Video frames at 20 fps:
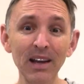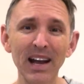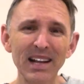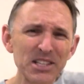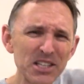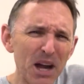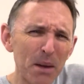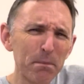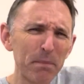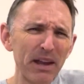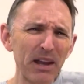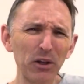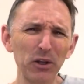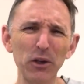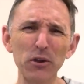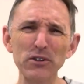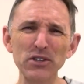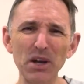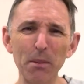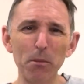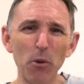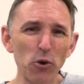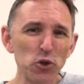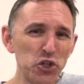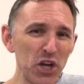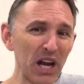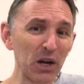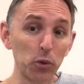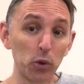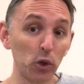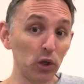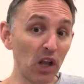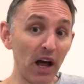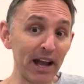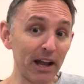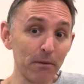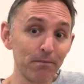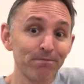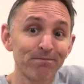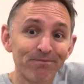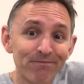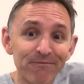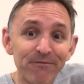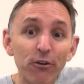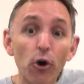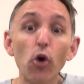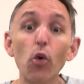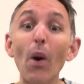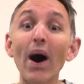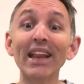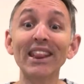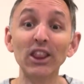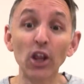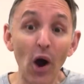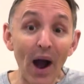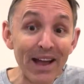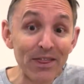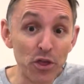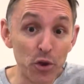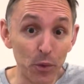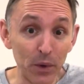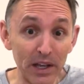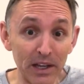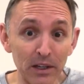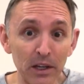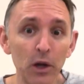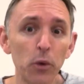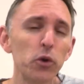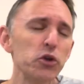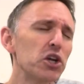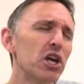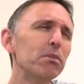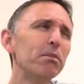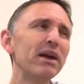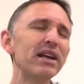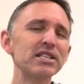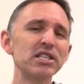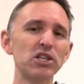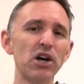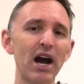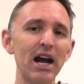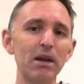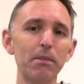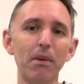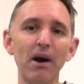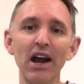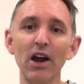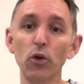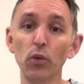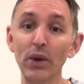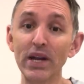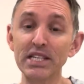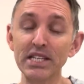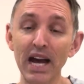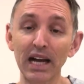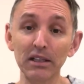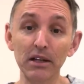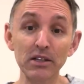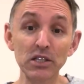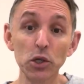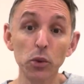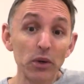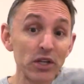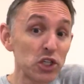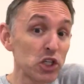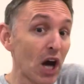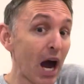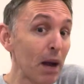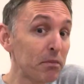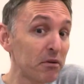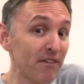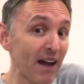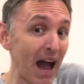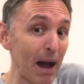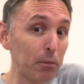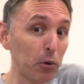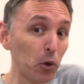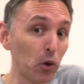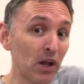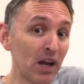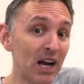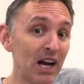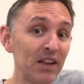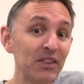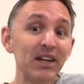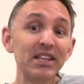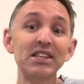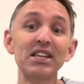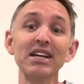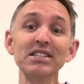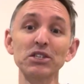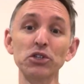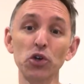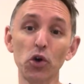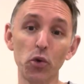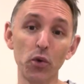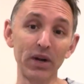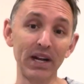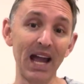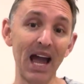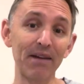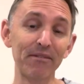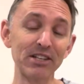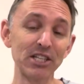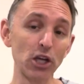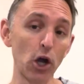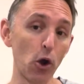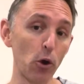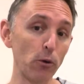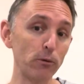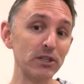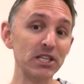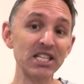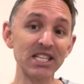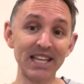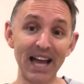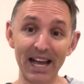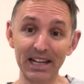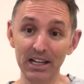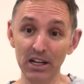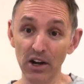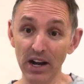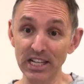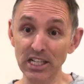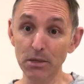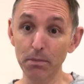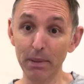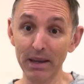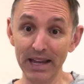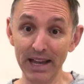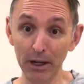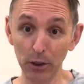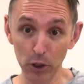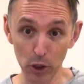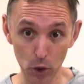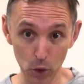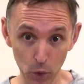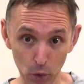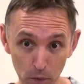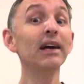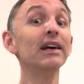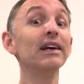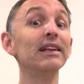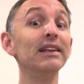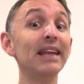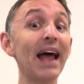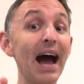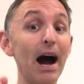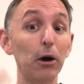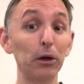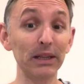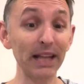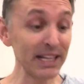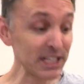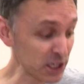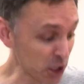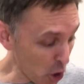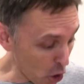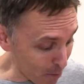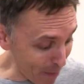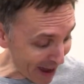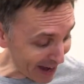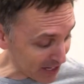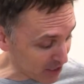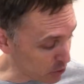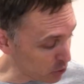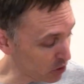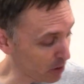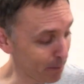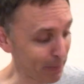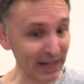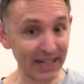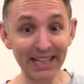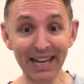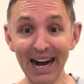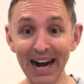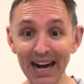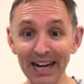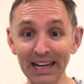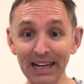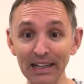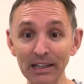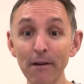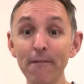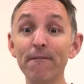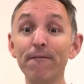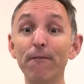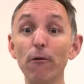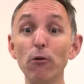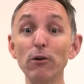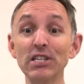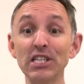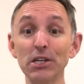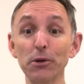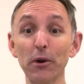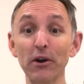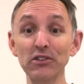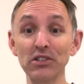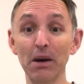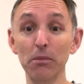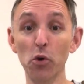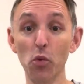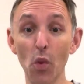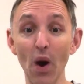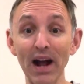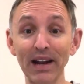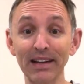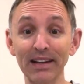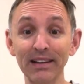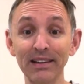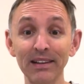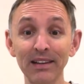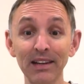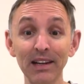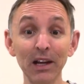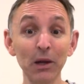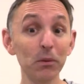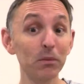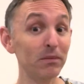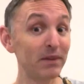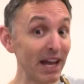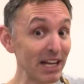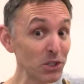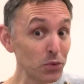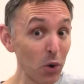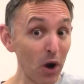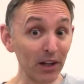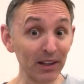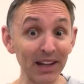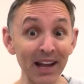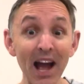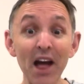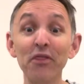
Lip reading: And some PLUs are more general, like 4193, which can be assigned by a retailer to a type of apple that doesn't already have its own standardized PLU. Now, let's go back to the banana, 4011. Guess what?